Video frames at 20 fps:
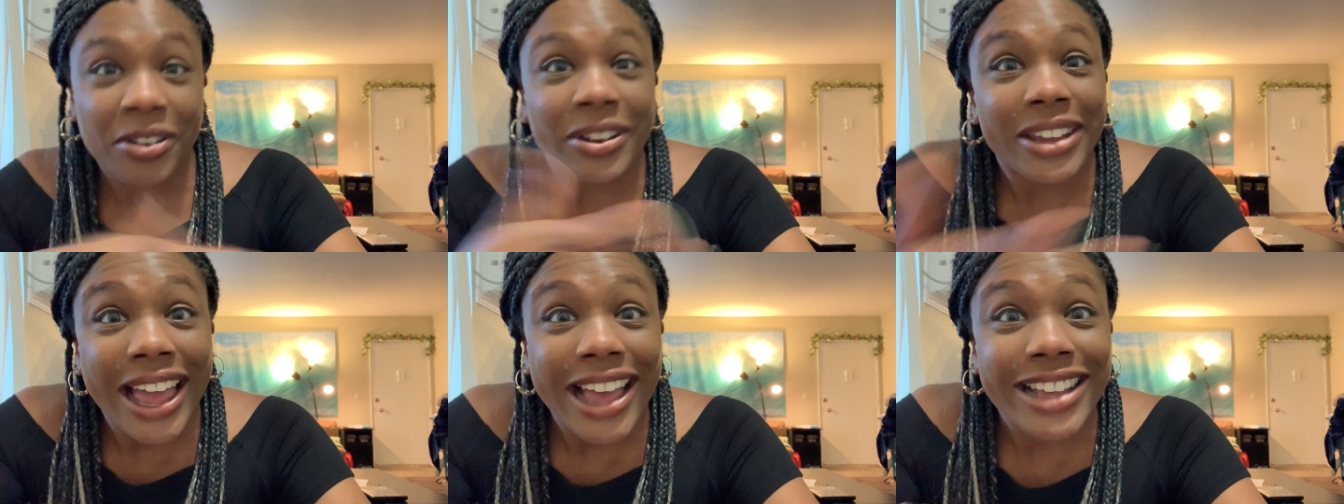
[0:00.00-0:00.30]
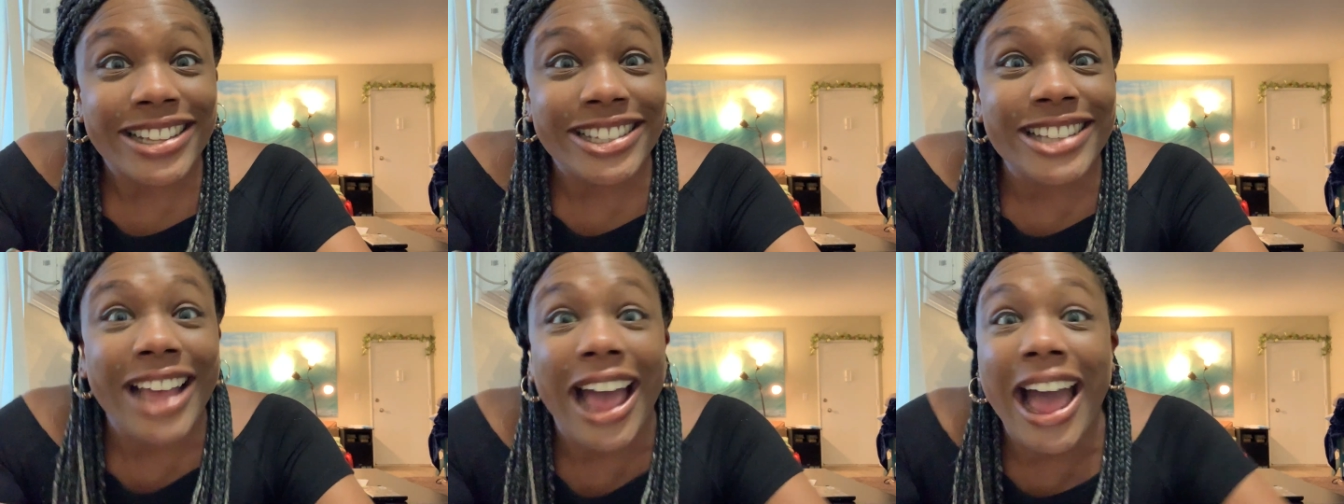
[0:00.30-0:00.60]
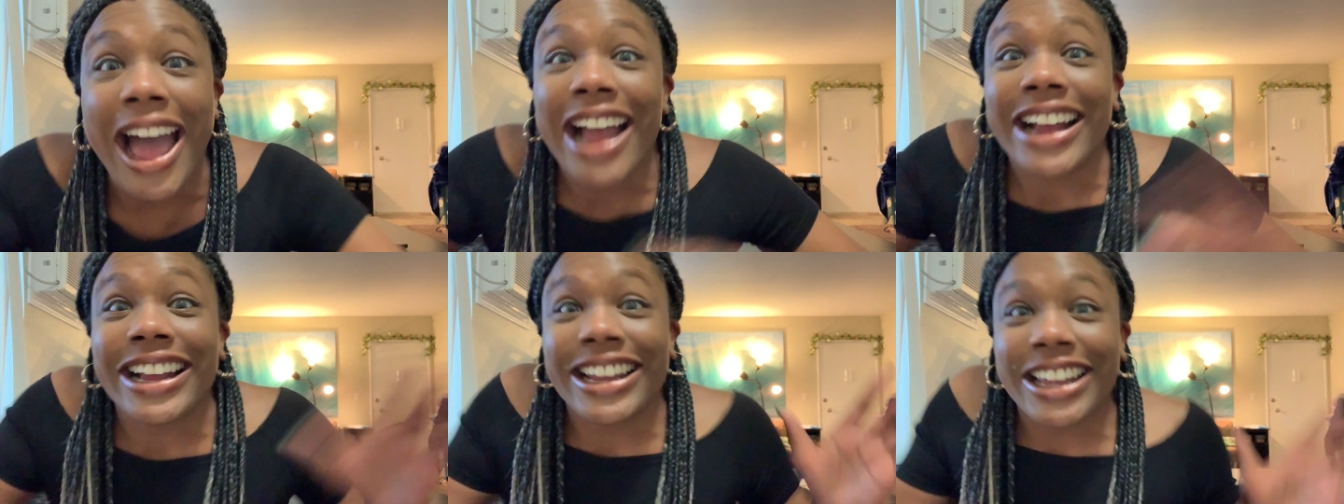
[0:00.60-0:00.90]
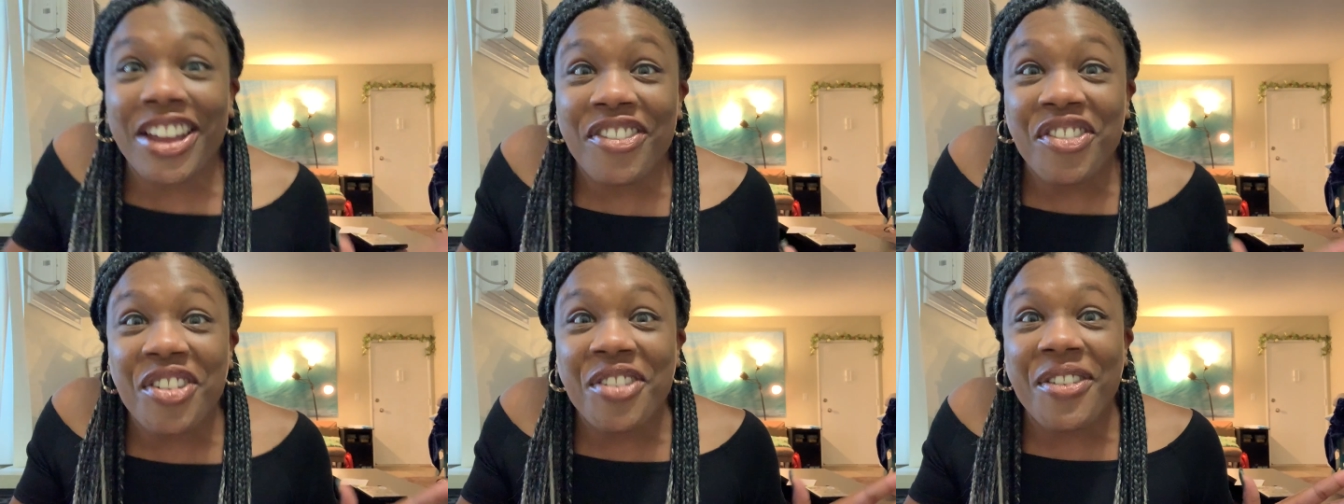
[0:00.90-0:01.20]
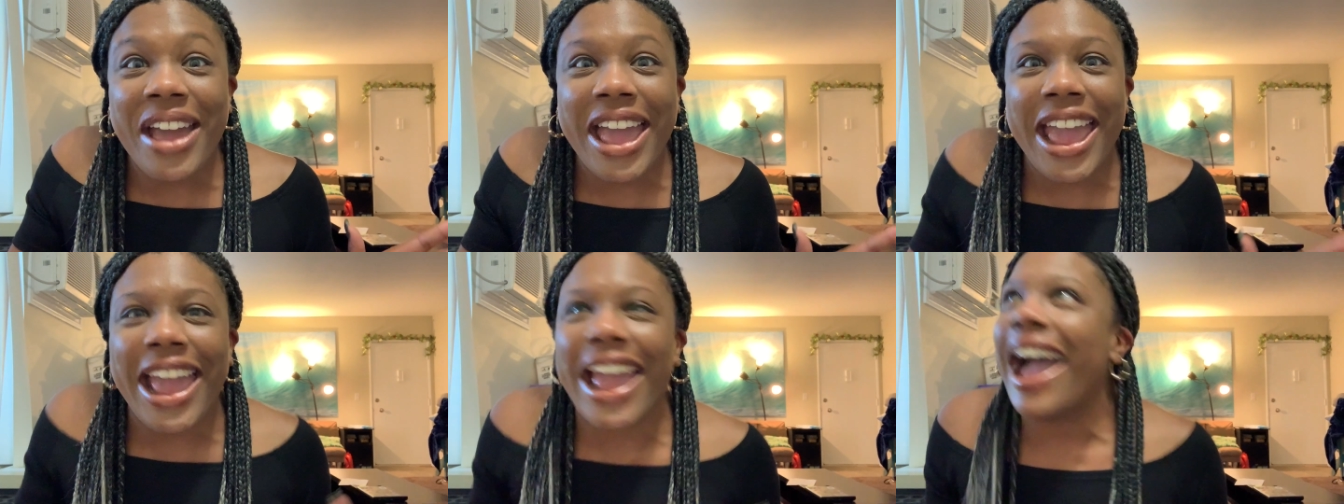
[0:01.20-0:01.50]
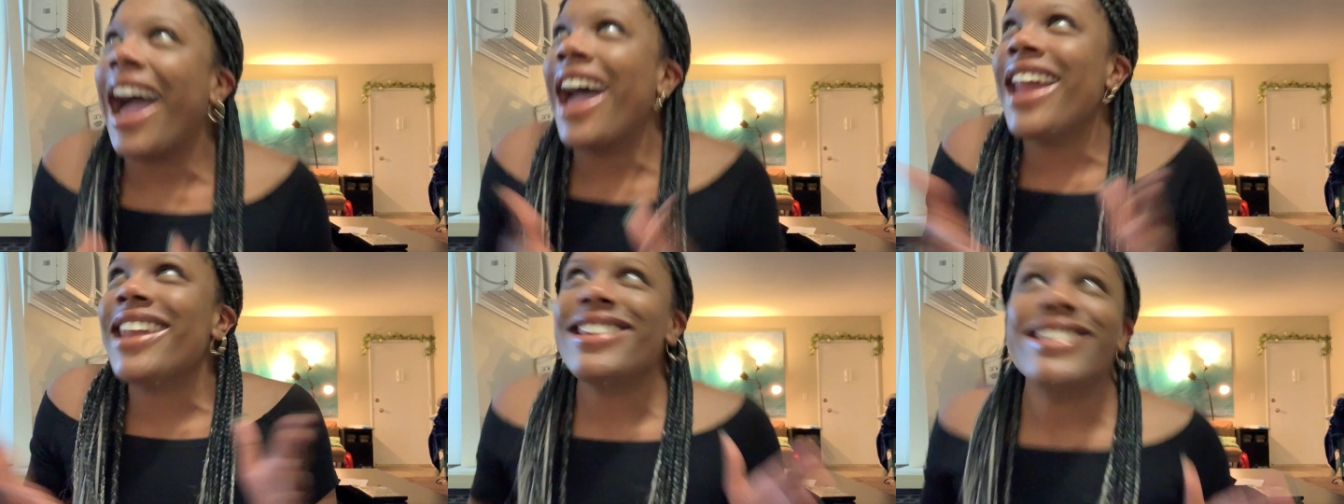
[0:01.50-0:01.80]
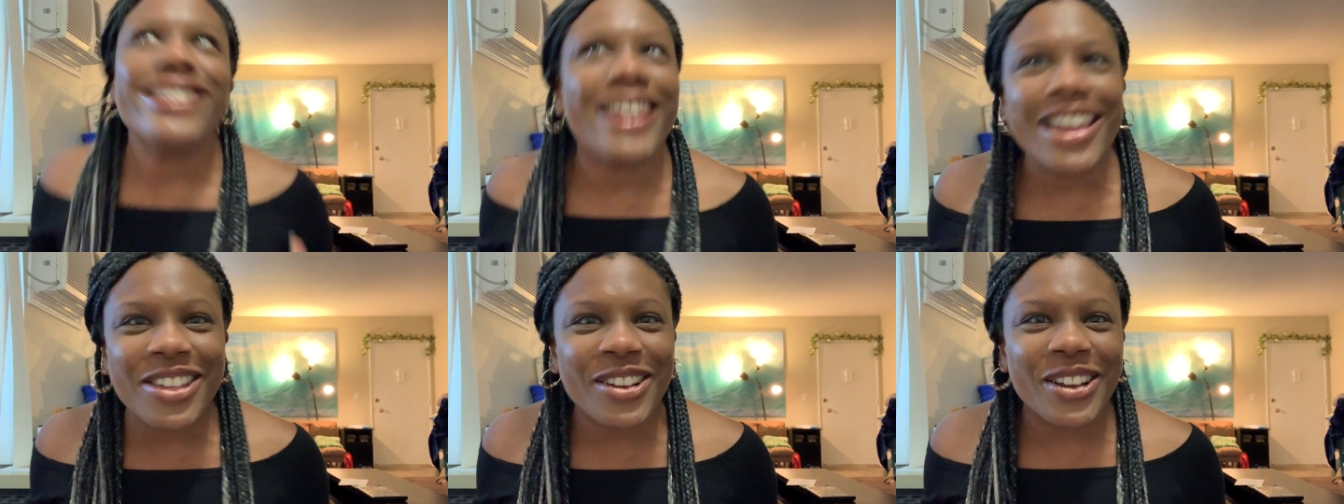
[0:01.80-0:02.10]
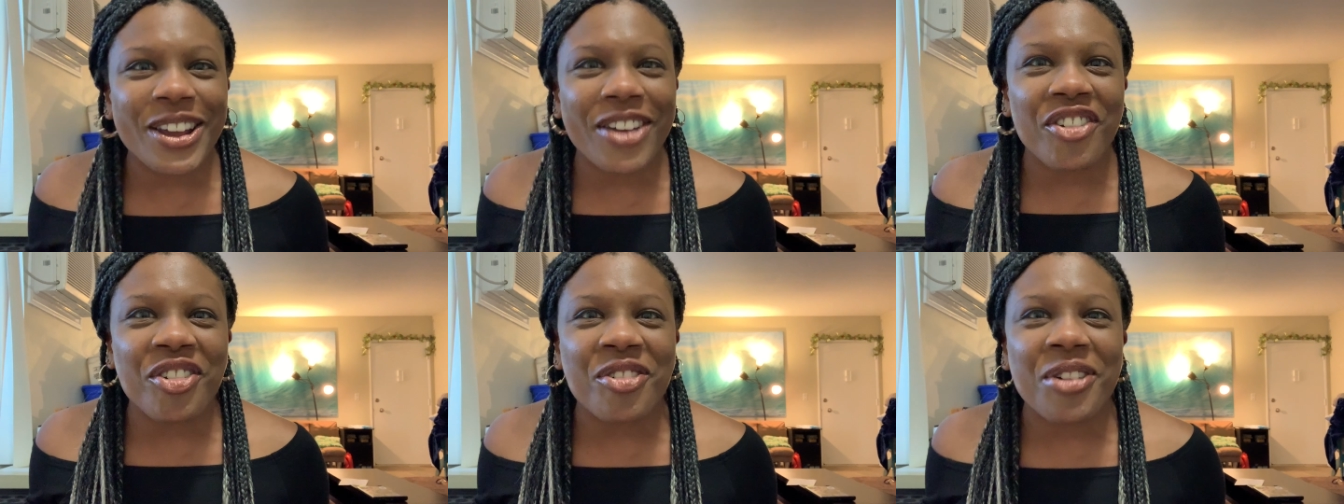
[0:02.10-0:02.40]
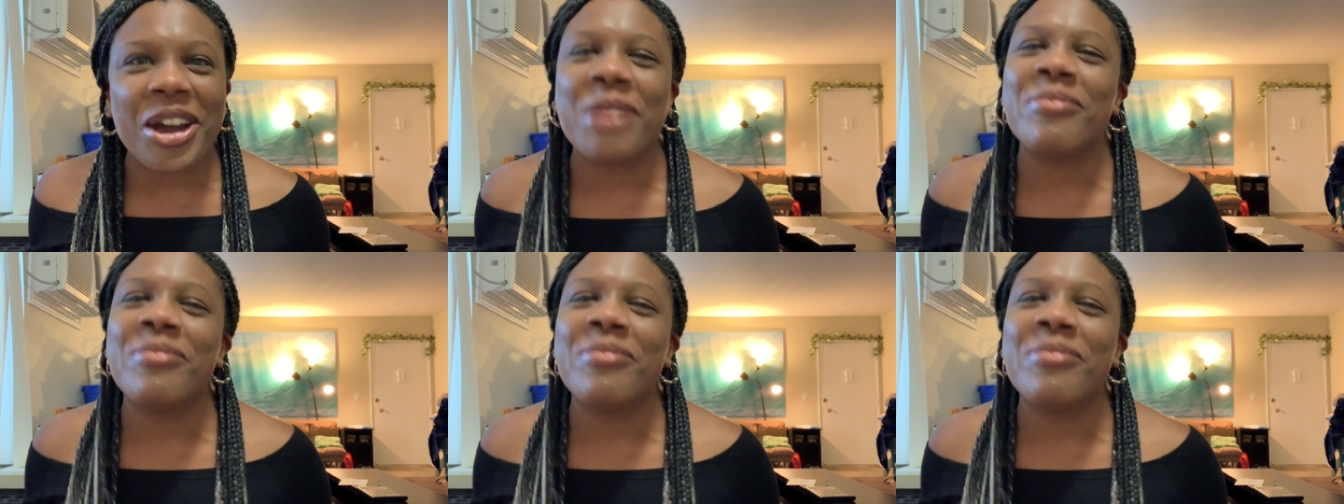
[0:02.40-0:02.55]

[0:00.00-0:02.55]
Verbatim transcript: Yes, a giveaway, another giveaway,